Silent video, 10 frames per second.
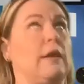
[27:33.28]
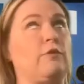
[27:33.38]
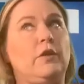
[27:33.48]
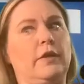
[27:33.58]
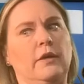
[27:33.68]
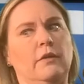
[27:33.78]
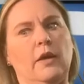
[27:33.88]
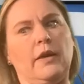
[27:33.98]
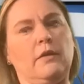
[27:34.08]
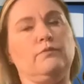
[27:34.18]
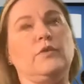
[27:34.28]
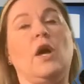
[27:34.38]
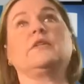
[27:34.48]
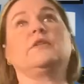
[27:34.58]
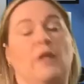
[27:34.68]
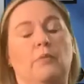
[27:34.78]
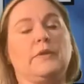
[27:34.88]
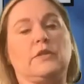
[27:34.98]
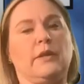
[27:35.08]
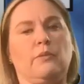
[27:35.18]
definitely like not
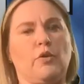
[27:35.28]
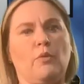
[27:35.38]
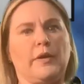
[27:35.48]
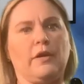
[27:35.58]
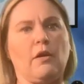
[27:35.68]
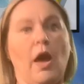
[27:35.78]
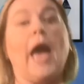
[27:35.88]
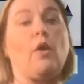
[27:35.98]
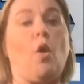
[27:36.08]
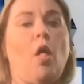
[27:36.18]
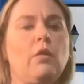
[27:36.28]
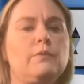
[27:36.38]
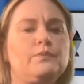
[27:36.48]
developmentally appropriate at all.